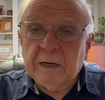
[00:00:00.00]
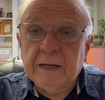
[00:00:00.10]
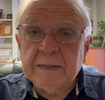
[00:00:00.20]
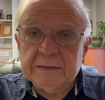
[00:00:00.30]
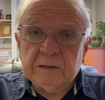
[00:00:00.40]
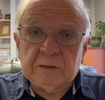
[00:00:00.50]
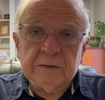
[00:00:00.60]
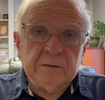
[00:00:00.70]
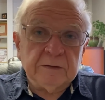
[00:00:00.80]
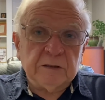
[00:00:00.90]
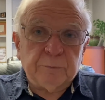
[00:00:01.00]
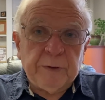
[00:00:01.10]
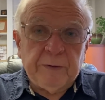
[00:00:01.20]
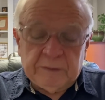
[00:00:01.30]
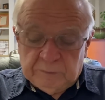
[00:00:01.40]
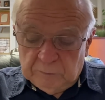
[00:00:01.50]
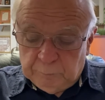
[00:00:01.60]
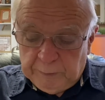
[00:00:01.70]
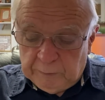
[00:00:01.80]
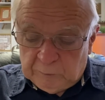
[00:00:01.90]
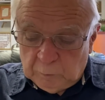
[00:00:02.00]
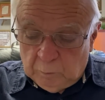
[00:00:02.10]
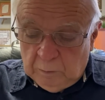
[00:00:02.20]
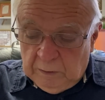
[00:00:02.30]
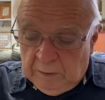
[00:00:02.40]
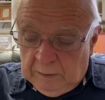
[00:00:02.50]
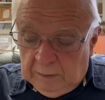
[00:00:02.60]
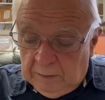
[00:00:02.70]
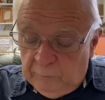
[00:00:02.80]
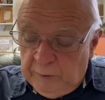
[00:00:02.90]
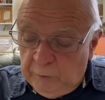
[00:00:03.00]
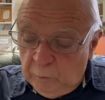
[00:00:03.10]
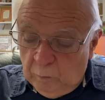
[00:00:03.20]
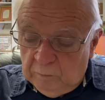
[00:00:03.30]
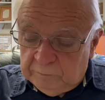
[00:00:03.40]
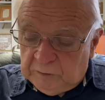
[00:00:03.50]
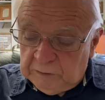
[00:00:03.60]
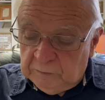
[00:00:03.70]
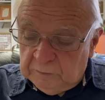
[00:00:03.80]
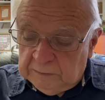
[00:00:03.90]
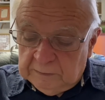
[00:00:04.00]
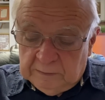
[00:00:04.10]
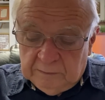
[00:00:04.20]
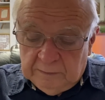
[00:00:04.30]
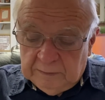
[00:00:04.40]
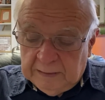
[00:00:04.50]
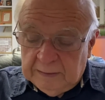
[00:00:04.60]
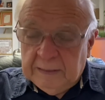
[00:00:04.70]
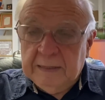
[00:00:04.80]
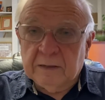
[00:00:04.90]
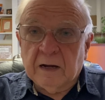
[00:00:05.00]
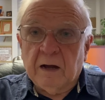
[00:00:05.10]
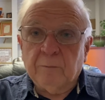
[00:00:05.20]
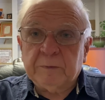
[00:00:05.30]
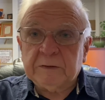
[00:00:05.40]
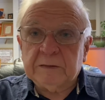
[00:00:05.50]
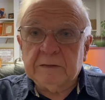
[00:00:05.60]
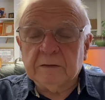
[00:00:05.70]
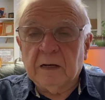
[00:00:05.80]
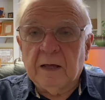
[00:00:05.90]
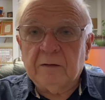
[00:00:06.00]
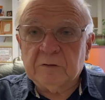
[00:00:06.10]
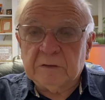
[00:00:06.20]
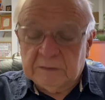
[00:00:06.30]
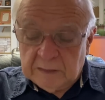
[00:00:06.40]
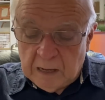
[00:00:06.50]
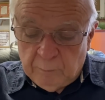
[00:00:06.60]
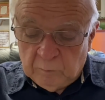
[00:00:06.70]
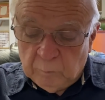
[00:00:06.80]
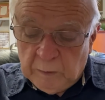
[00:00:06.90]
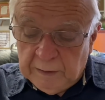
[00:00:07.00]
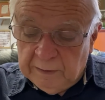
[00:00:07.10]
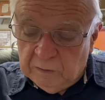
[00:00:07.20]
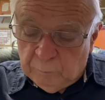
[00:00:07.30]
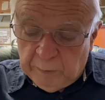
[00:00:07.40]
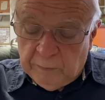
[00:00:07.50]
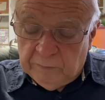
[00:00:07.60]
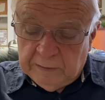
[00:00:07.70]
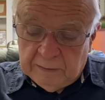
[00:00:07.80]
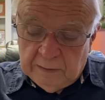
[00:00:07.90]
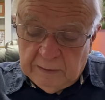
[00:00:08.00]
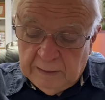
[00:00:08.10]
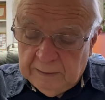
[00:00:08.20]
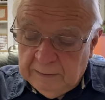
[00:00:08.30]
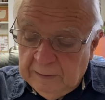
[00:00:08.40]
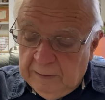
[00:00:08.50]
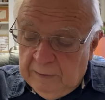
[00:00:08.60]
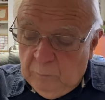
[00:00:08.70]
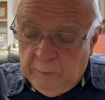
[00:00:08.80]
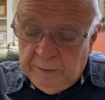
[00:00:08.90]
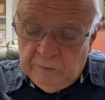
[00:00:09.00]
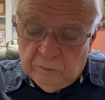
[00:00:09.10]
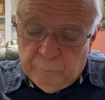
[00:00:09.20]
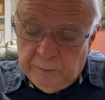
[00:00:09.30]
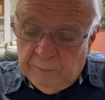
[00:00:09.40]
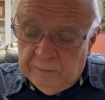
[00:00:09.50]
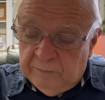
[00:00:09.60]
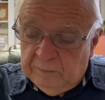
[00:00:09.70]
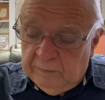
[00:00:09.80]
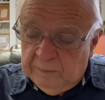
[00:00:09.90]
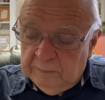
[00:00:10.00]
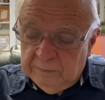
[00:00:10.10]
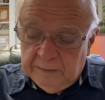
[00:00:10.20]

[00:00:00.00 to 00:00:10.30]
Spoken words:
today can still experience the spiritual renewal of Jesus that he accomplished in the lives of the disciples. We can experience that today. We can experience the